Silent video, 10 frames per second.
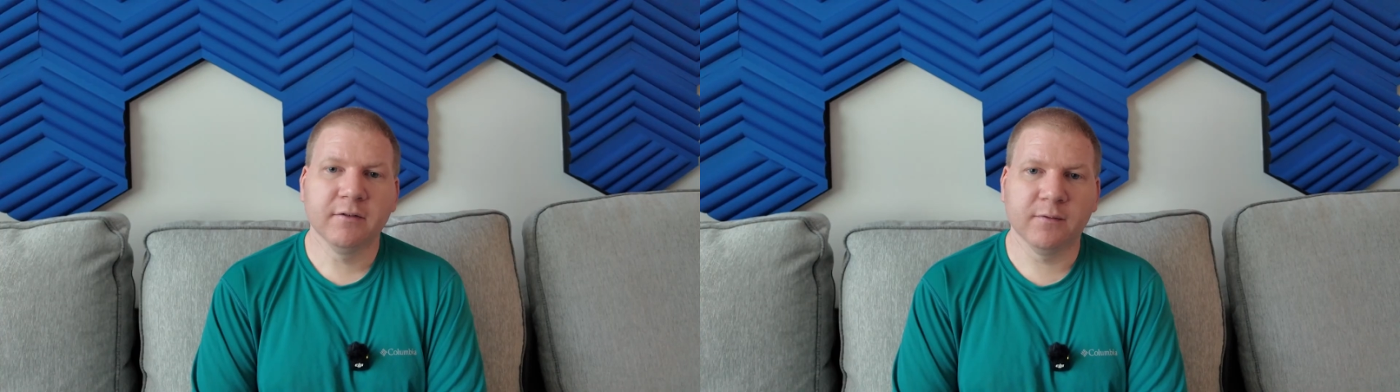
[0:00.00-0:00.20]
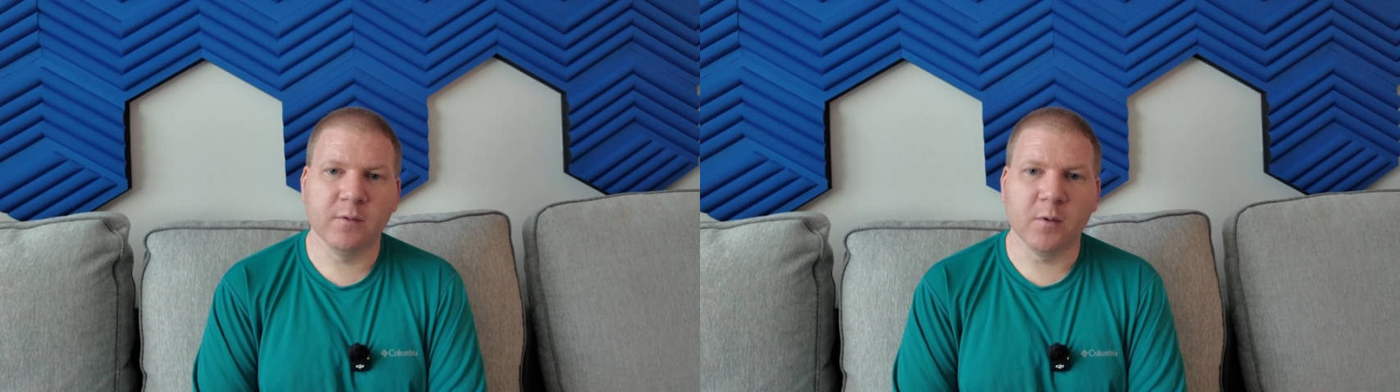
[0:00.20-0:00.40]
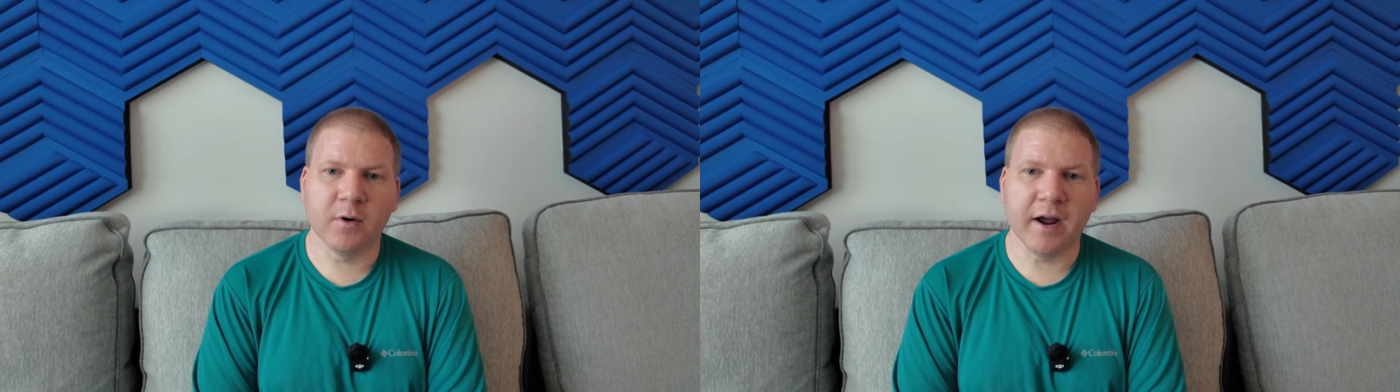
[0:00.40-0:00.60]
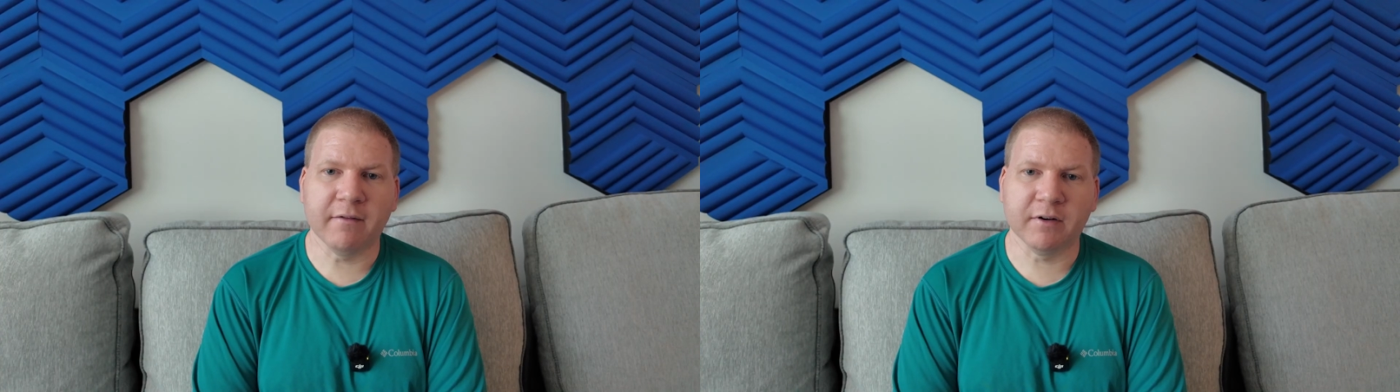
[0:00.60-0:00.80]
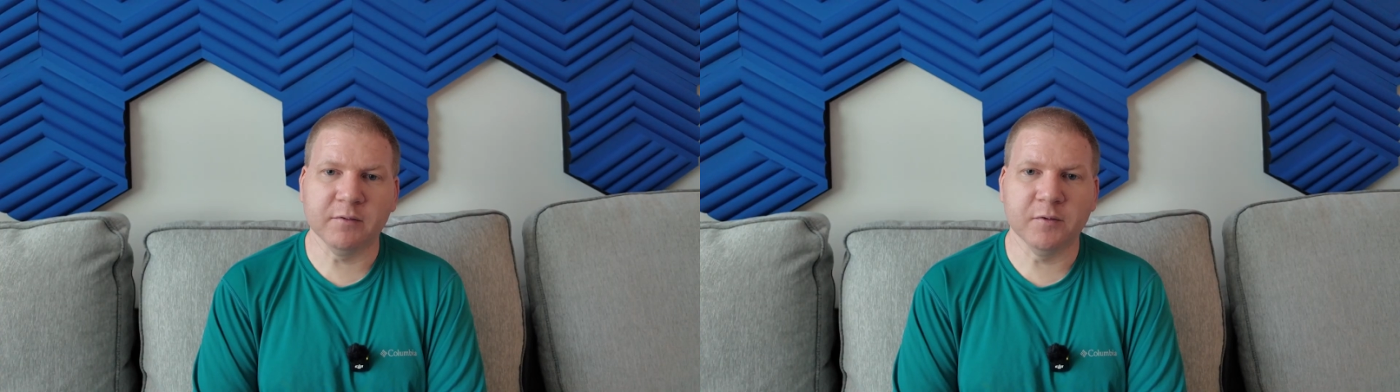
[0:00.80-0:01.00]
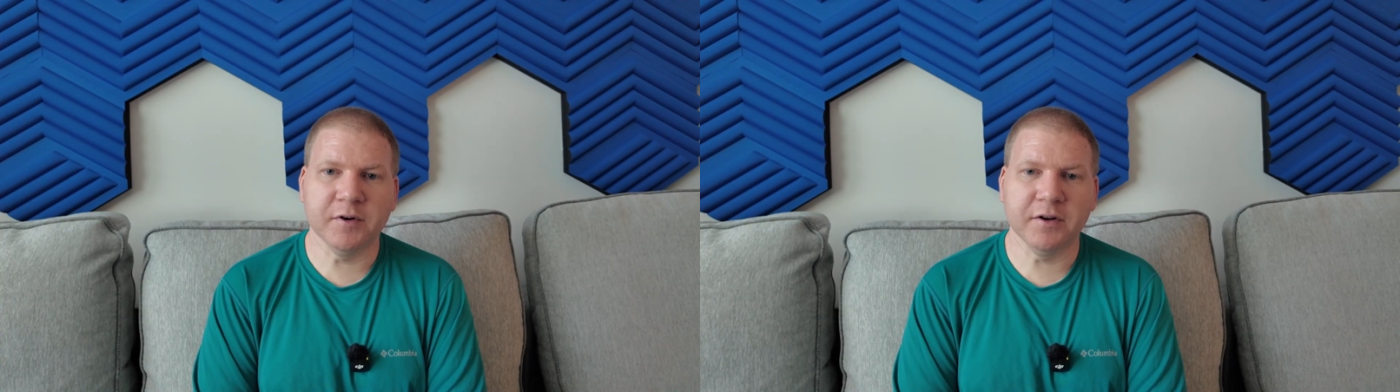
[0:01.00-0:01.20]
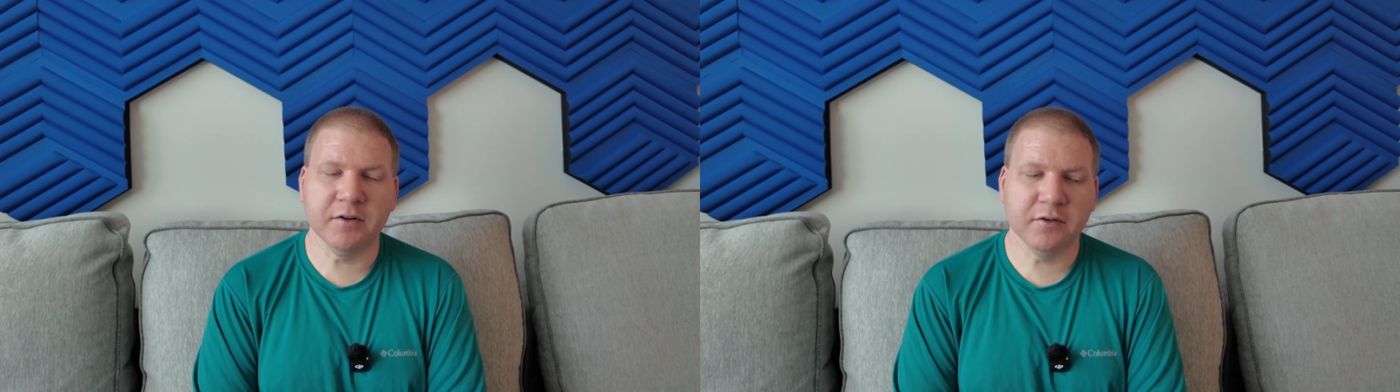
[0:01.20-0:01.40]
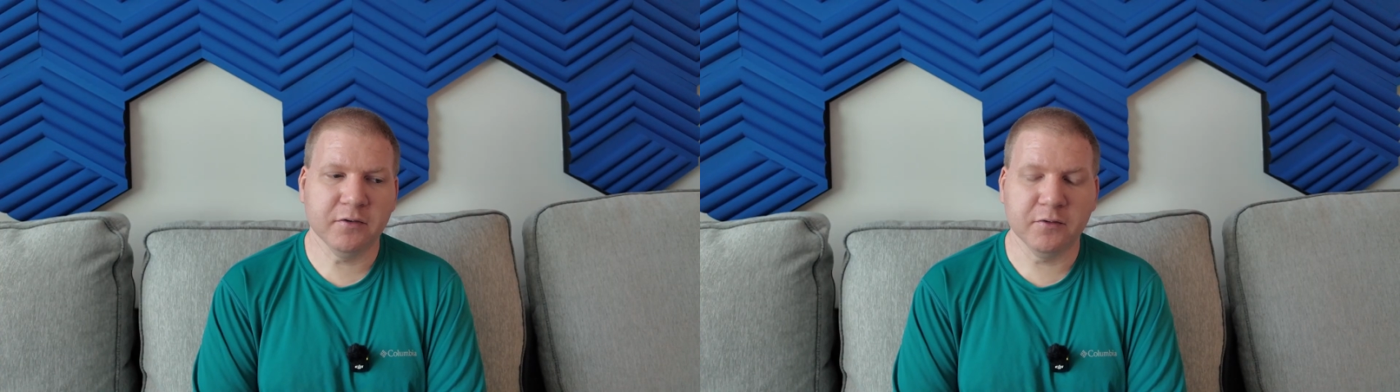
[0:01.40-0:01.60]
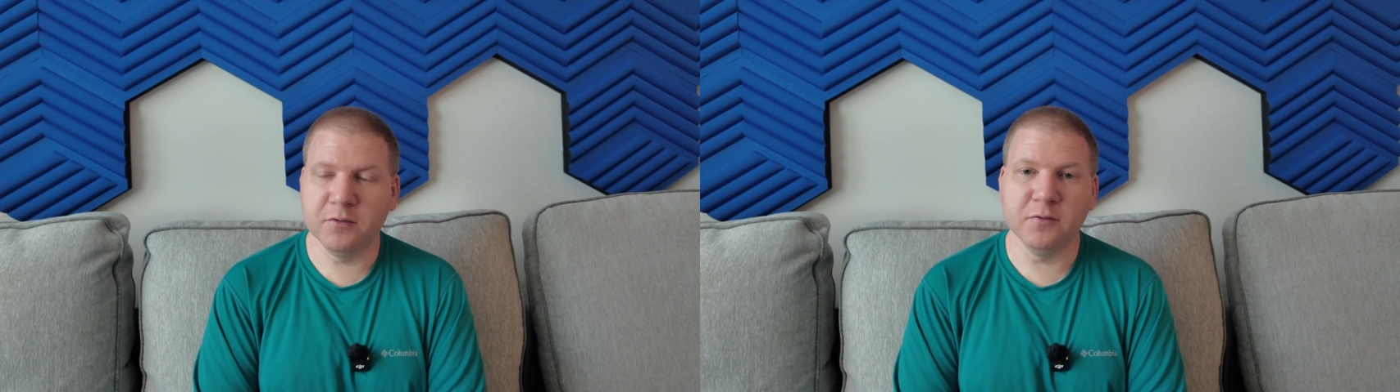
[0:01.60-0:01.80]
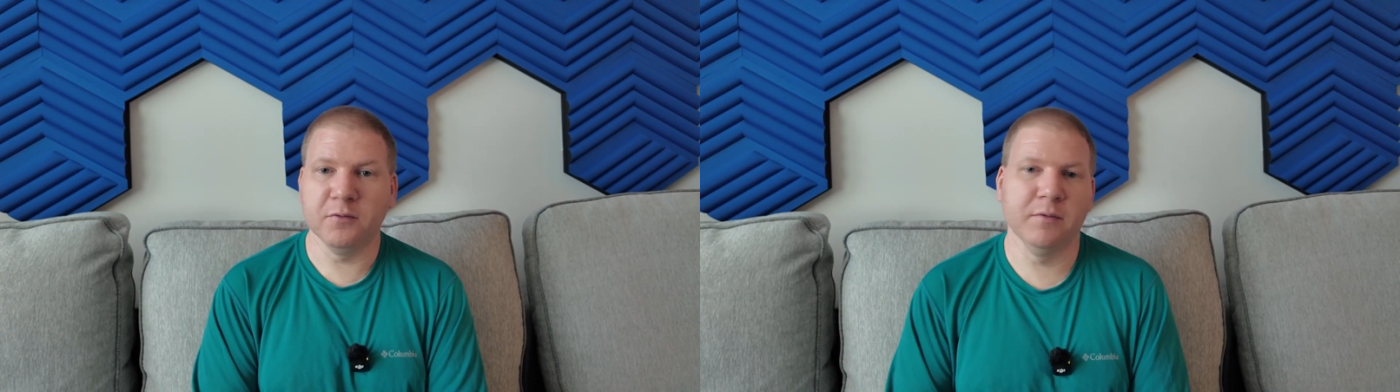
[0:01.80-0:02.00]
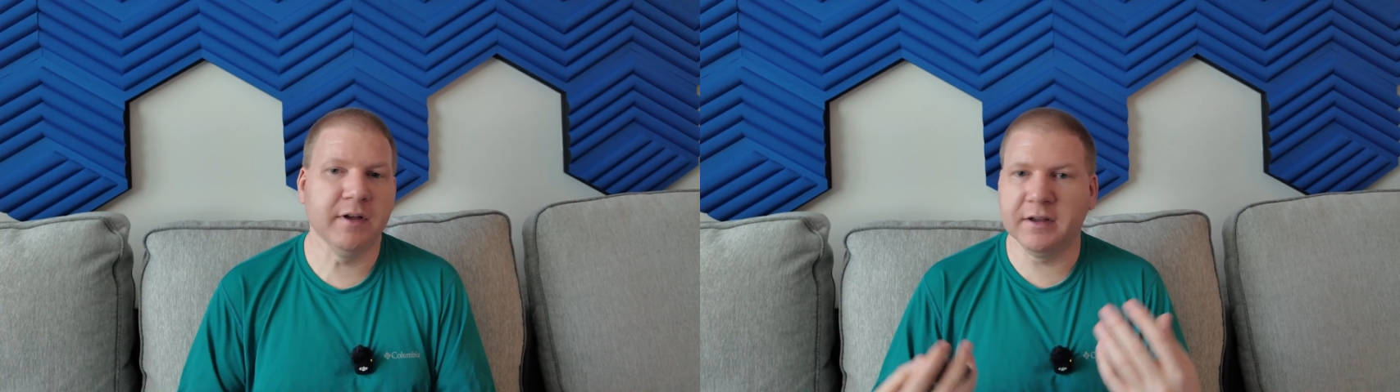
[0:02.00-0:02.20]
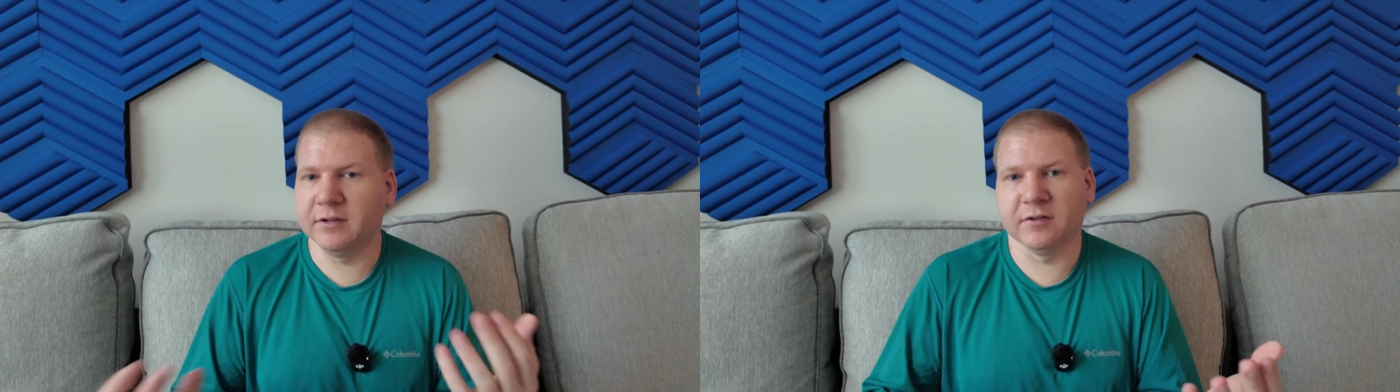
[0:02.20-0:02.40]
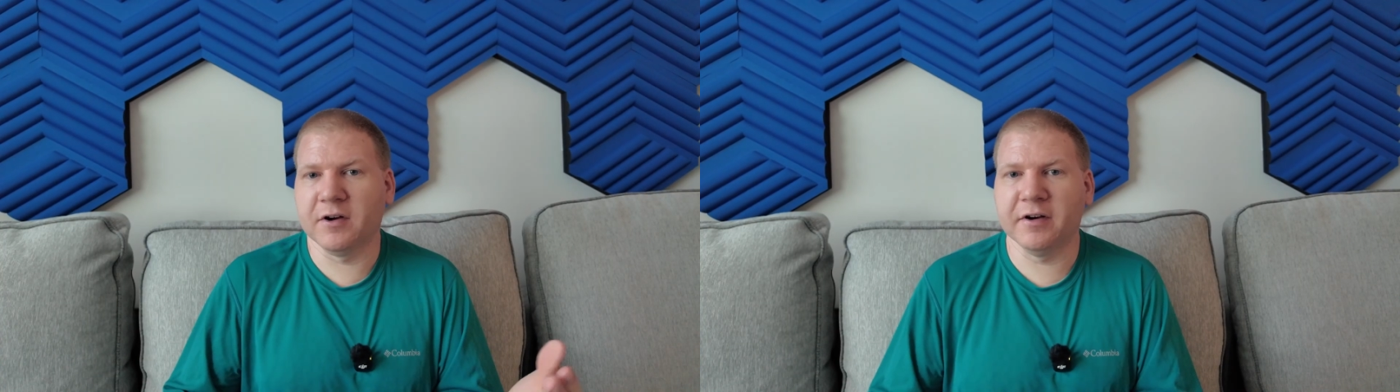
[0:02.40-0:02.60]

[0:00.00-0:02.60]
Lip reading: for everyone who is